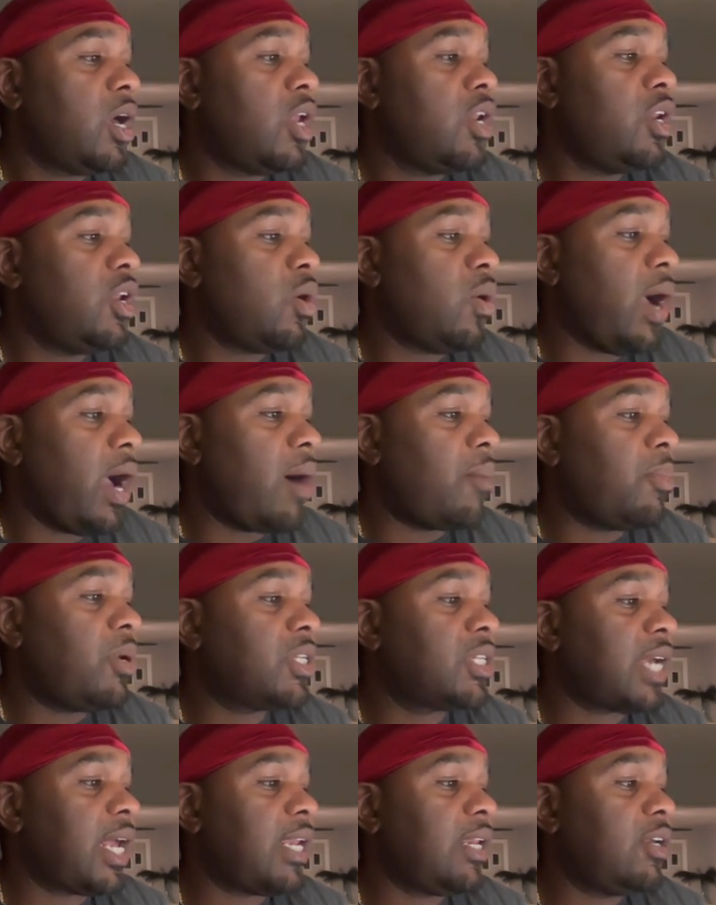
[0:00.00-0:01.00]
know how
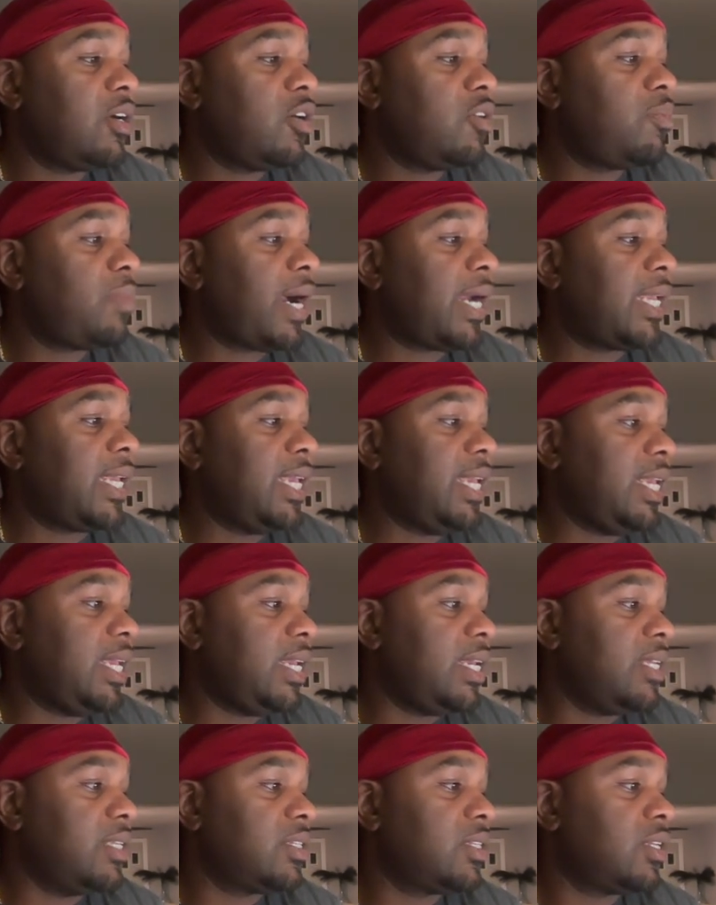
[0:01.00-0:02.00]
much I love my
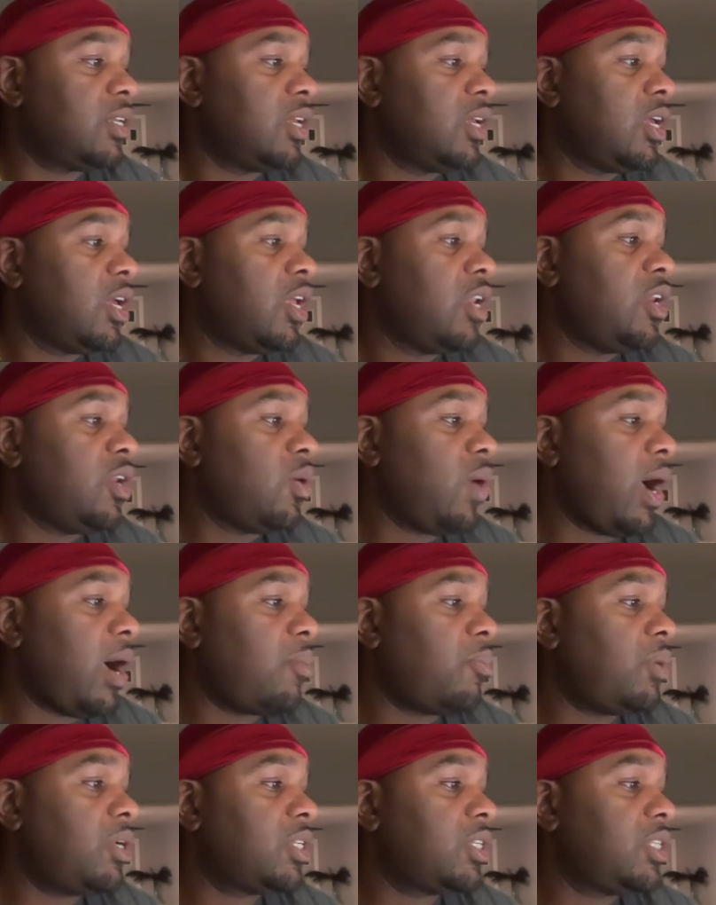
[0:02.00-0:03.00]
kids, know how
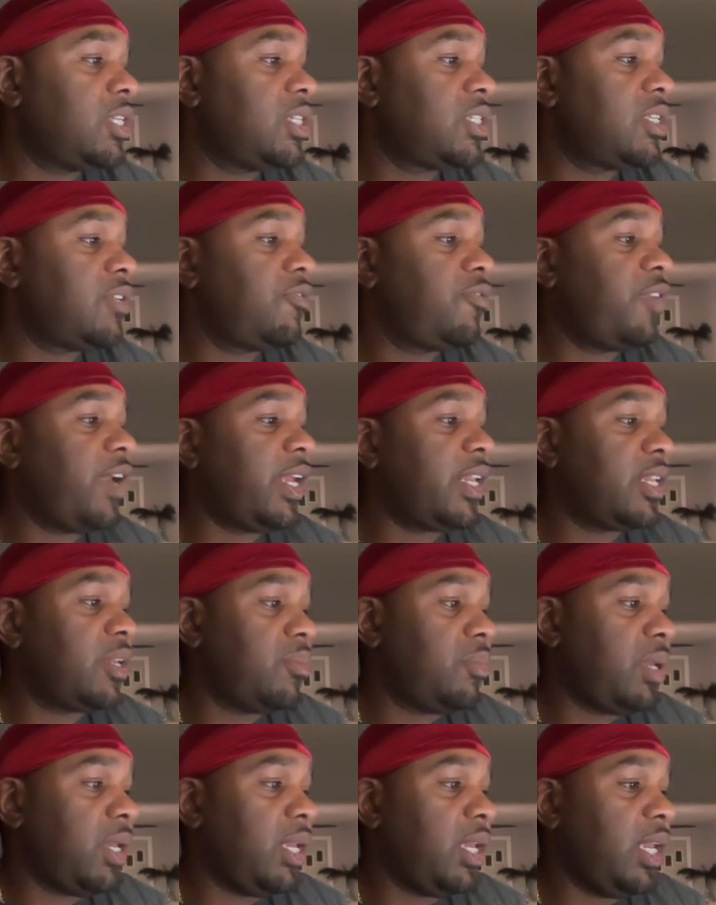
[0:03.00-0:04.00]
much this affected
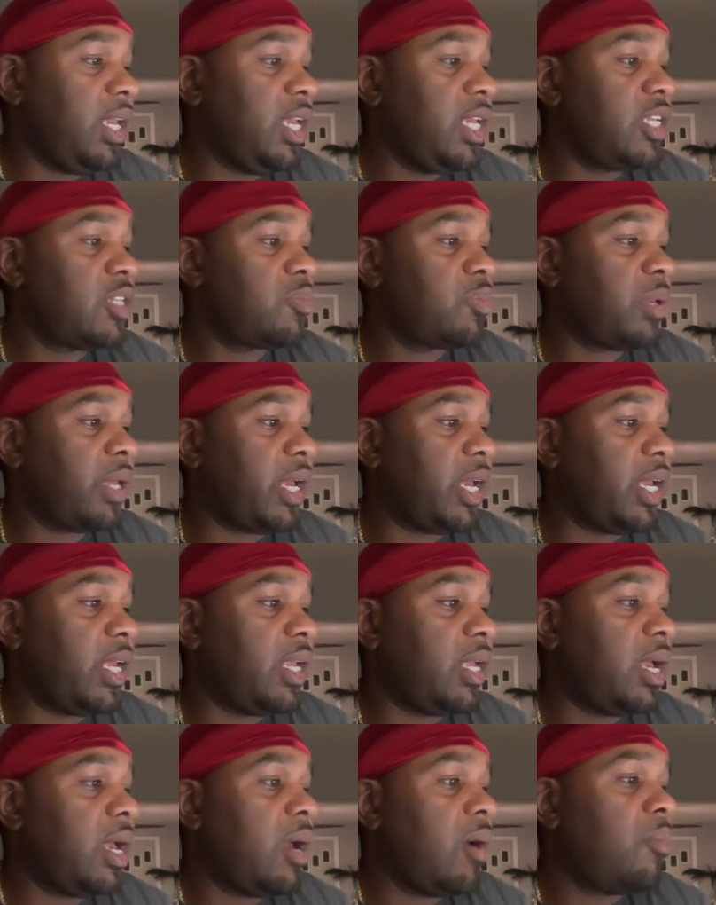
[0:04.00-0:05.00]
me, he explained.
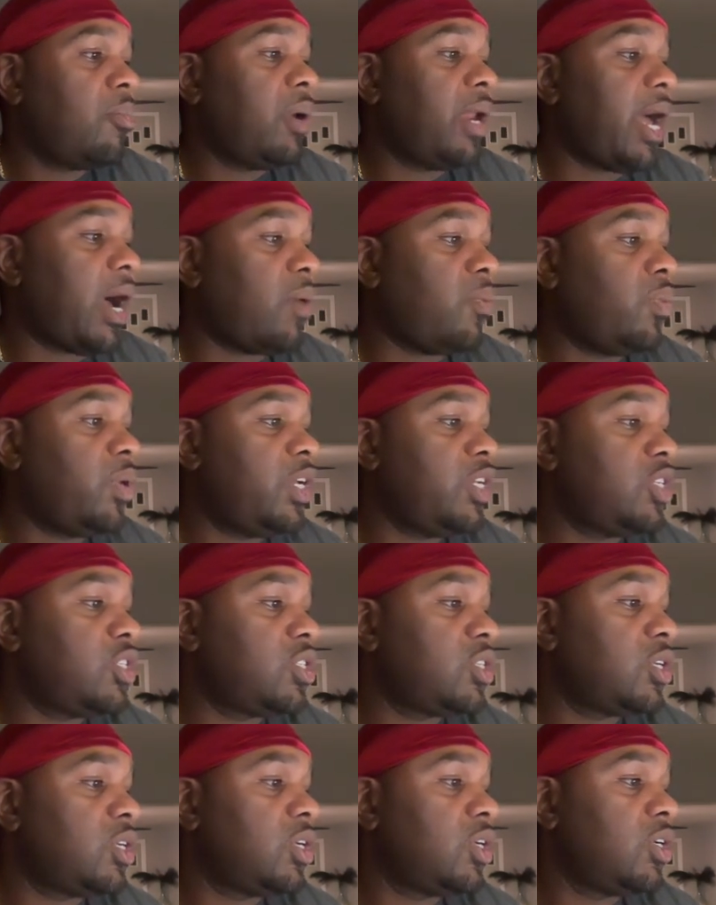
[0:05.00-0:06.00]
But I
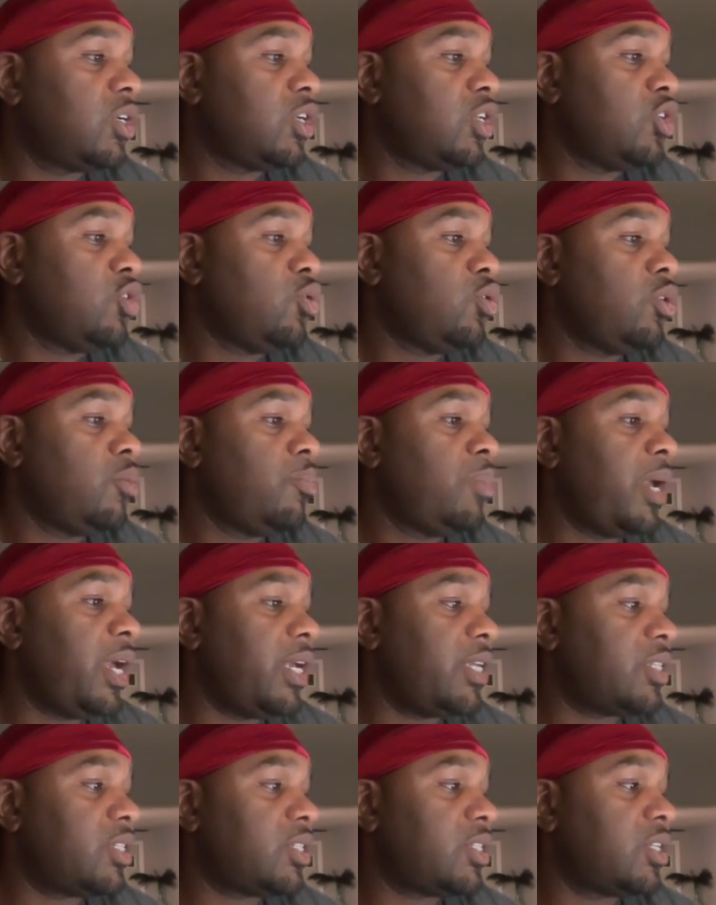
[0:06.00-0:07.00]
wish you the
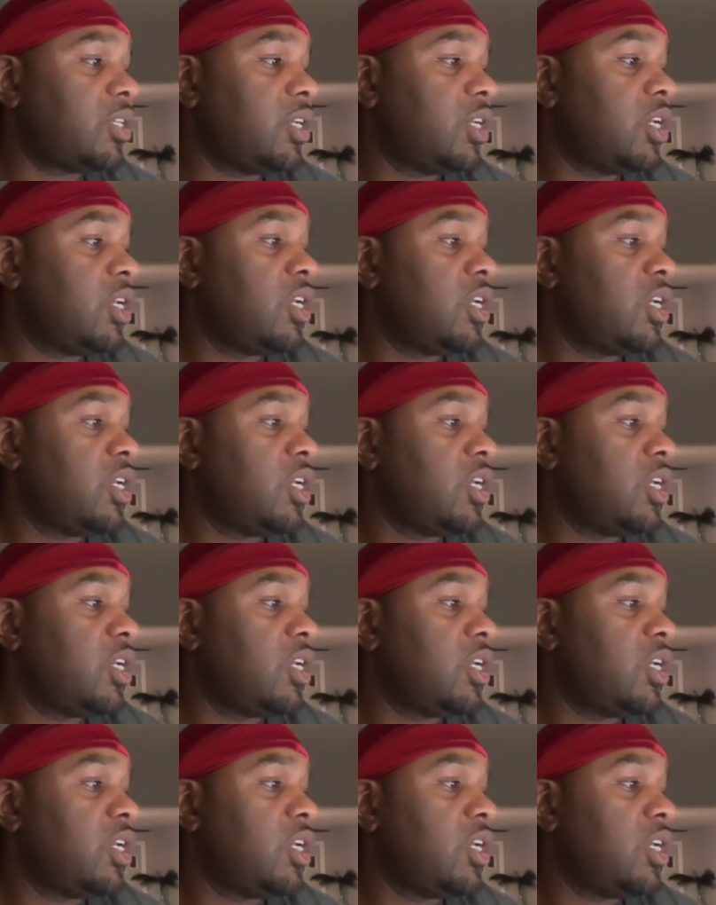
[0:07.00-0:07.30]
best.